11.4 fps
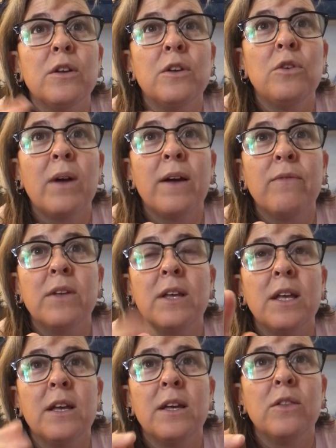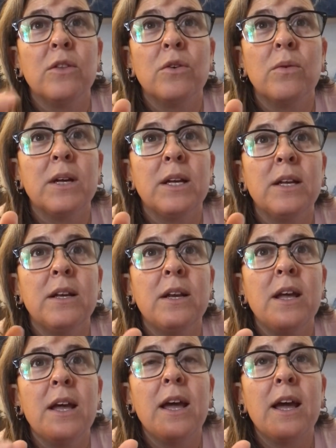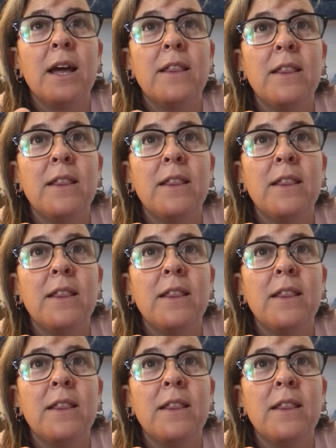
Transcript: and you have the king and the queen and